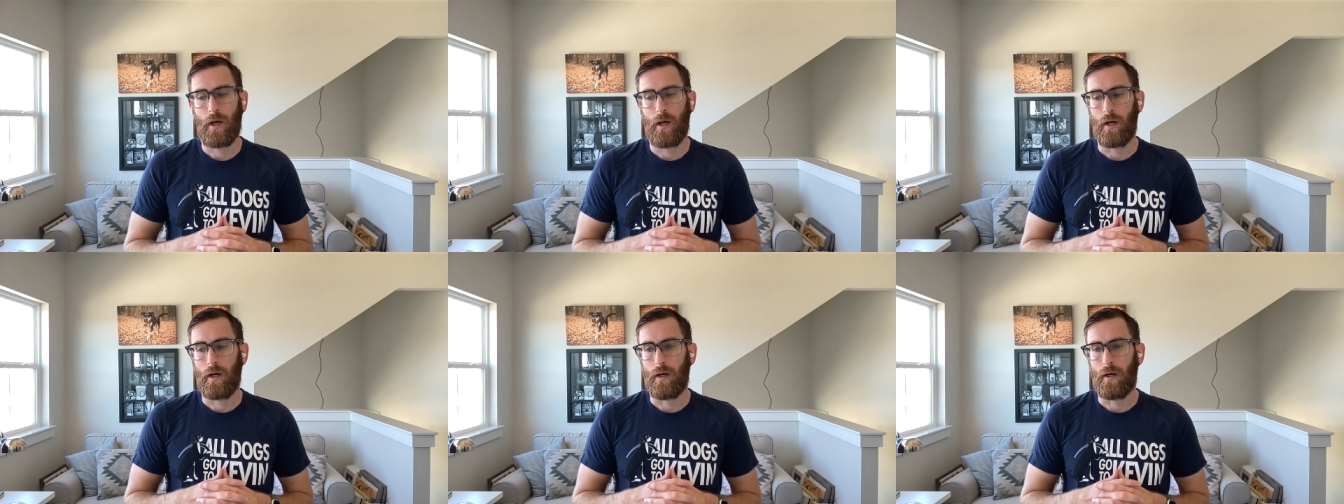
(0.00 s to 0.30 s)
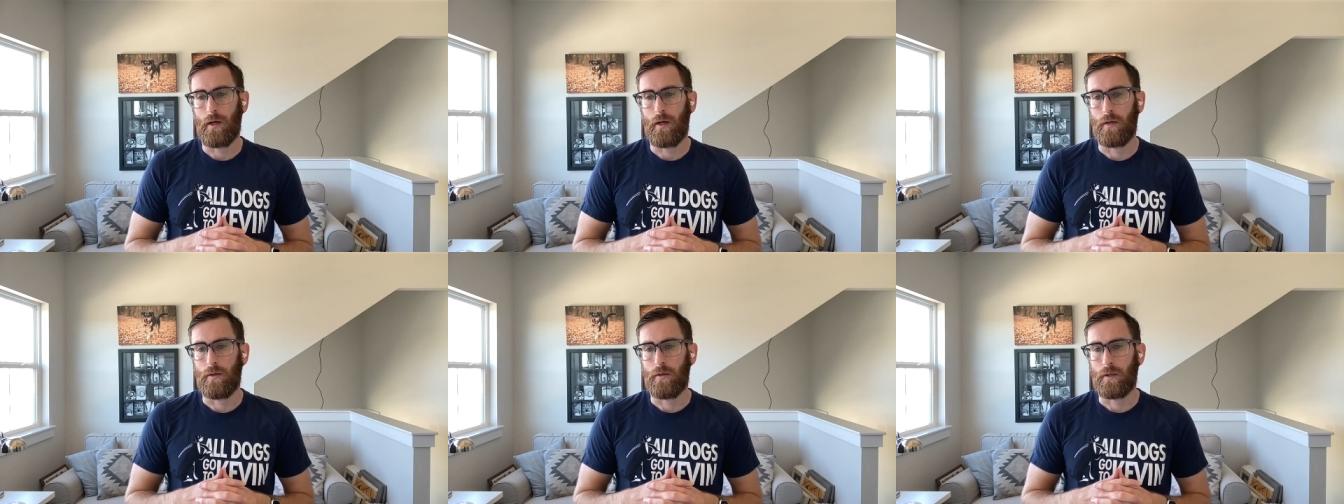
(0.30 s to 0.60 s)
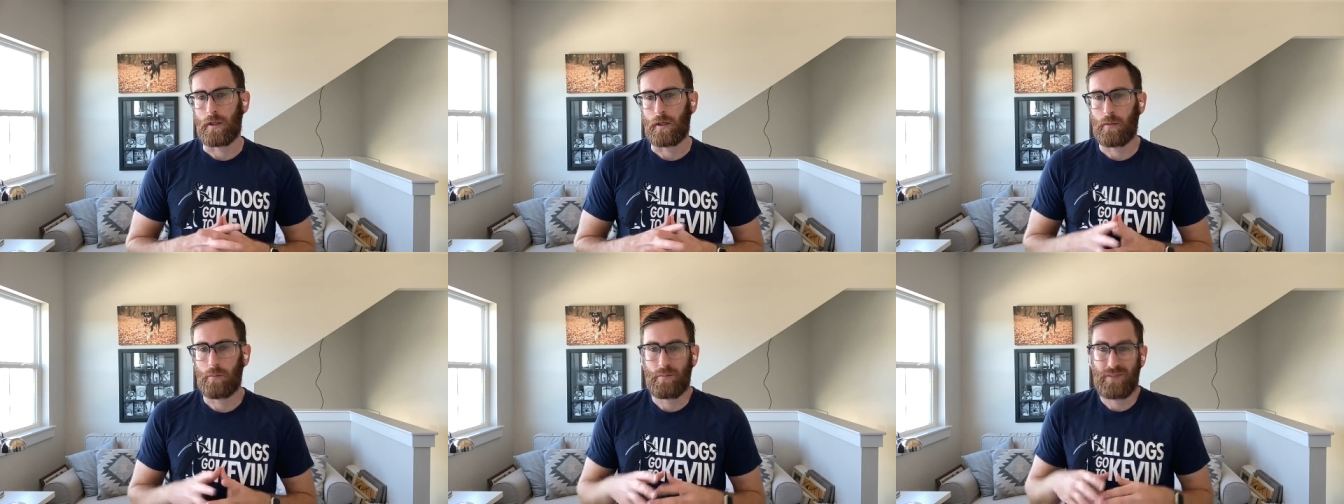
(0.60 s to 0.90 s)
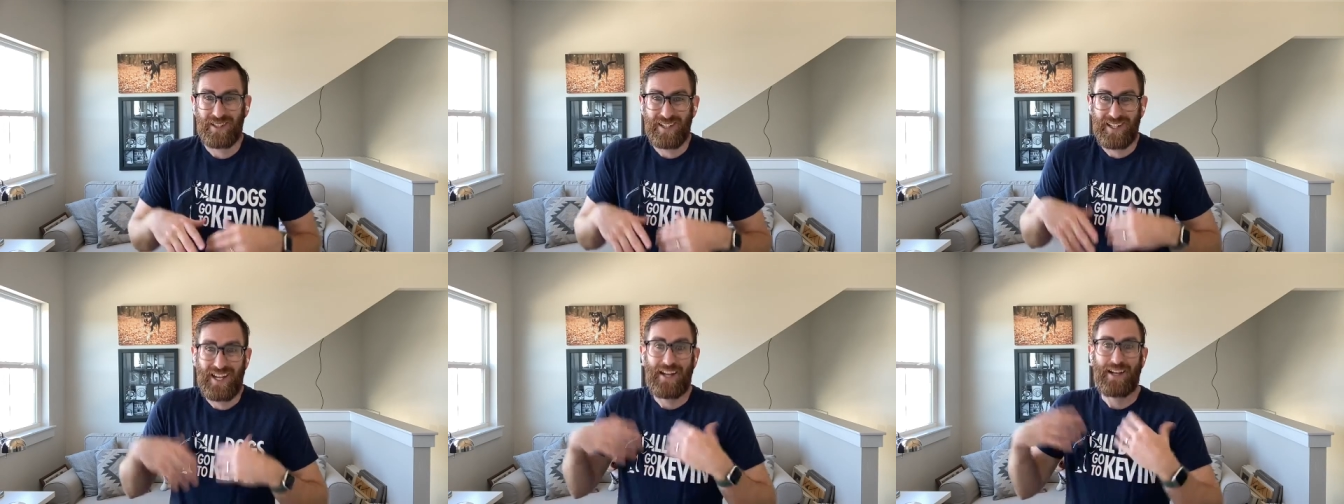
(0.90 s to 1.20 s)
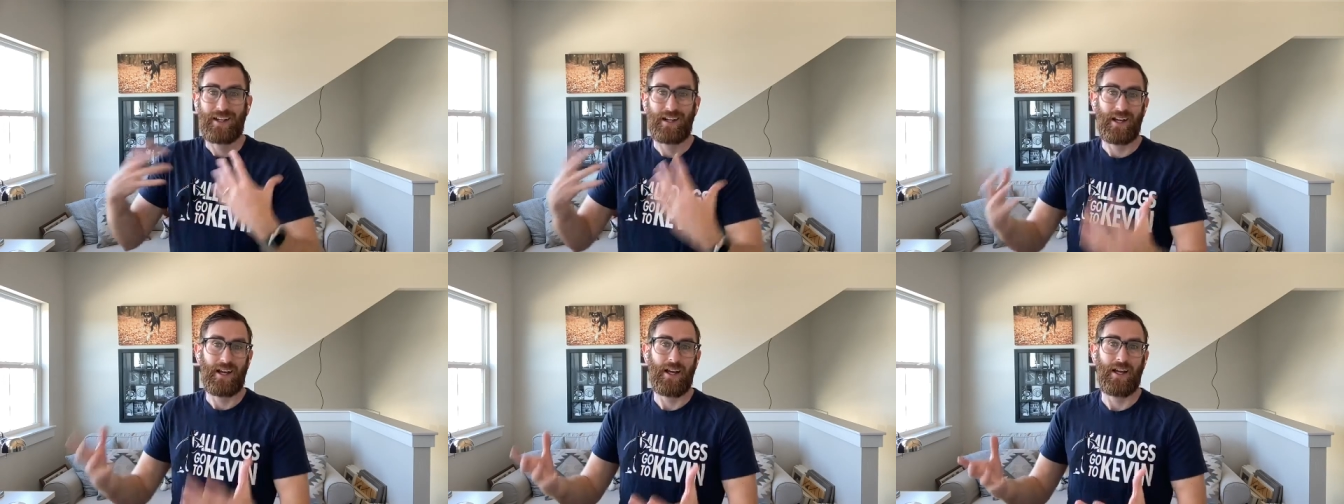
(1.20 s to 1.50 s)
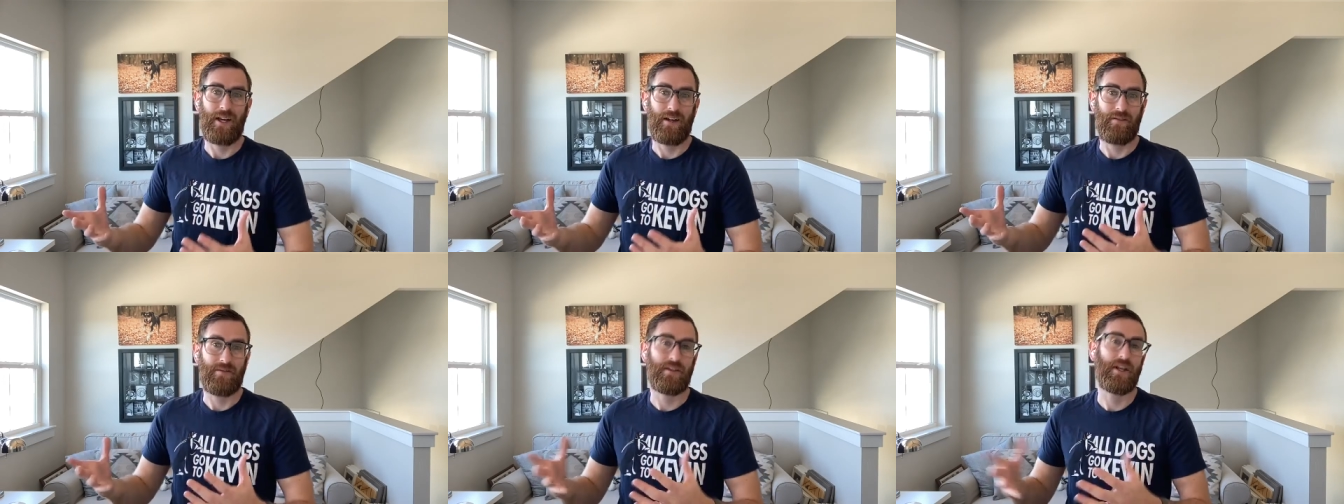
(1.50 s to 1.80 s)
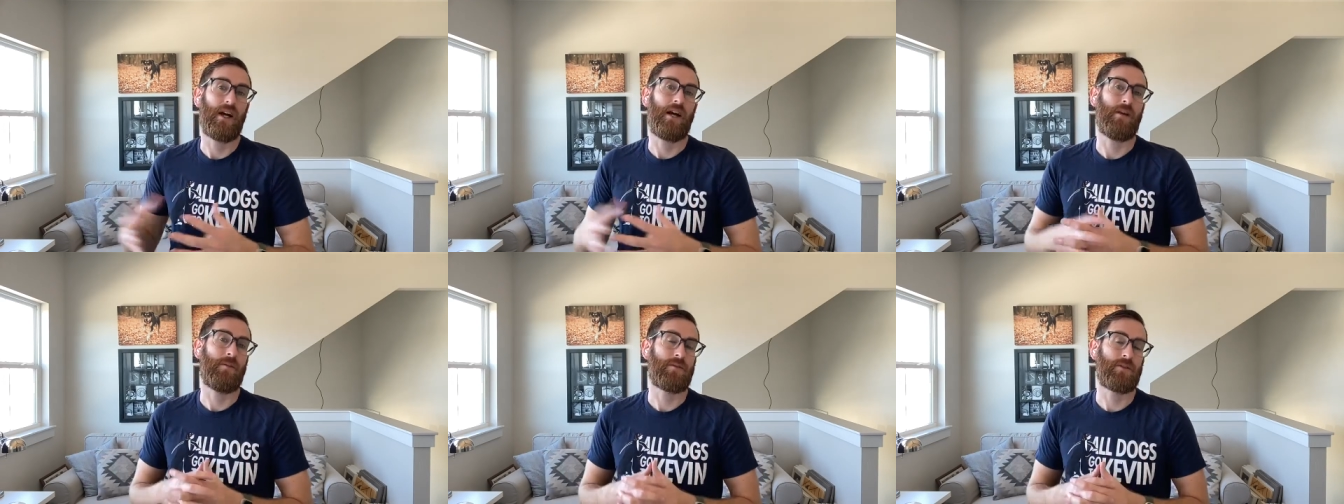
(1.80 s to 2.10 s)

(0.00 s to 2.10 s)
uh, like planning ahead of time.